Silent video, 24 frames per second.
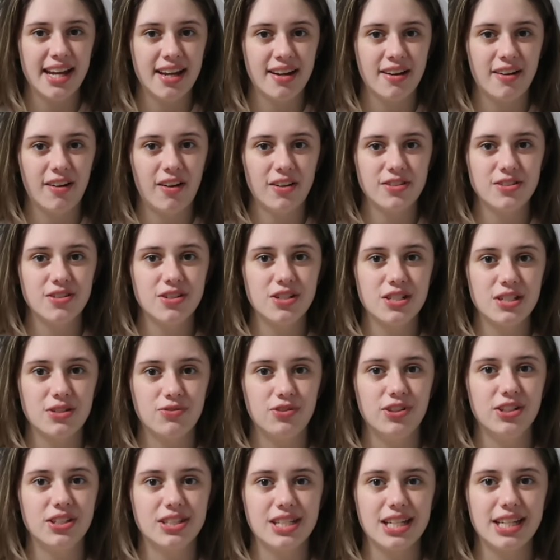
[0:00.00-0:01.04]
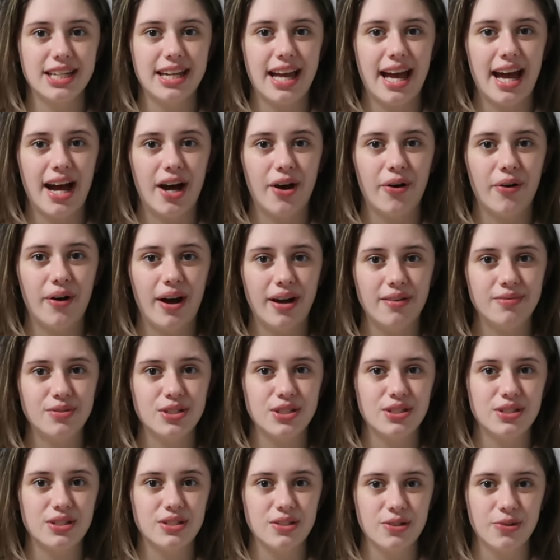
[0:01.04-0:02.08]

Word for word: and it also just feels like how I'm just